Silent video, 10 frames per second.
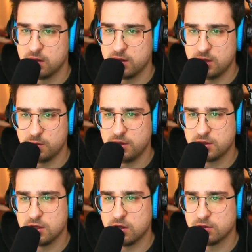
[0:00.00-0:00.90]

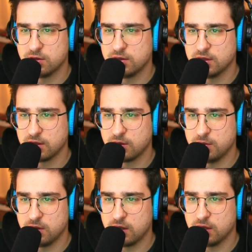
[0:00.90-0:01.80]
Iwaniski also said that the
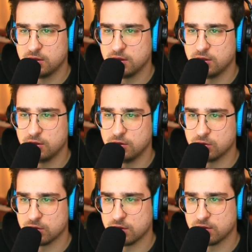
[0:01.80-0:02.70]
communication issues
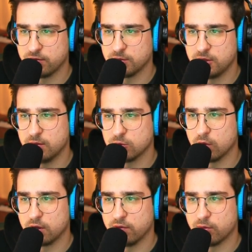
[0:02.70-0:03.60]
resulting from teams
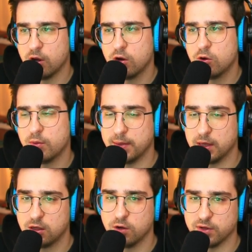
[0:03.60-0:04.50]
working from home
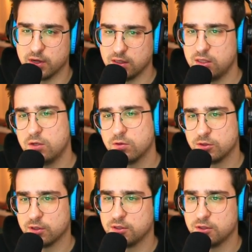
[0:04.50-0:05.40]
amid COVID-19
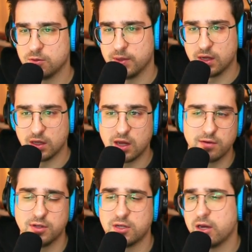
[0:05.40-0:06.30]
restrictions meant a lot
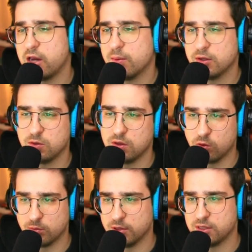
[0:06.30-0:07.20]
of the dynamics we
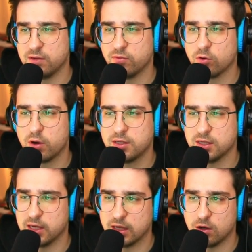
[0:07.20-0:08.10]
normally take for
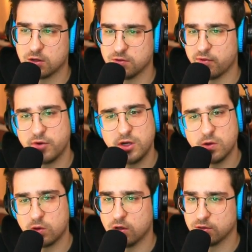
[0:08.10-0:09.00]
granted got lost over
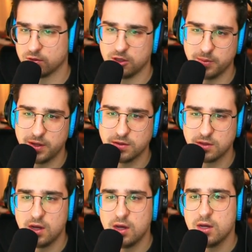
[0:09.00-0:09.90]
video calls or emails.
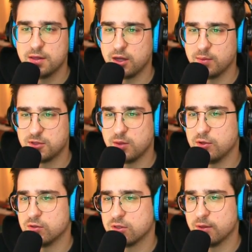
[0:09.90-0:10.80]
The game's
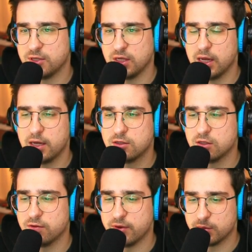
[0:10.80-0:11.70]
debut slipped again to
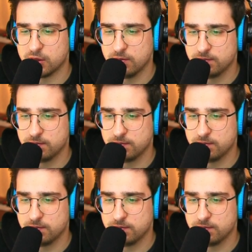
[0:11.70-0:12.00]
November.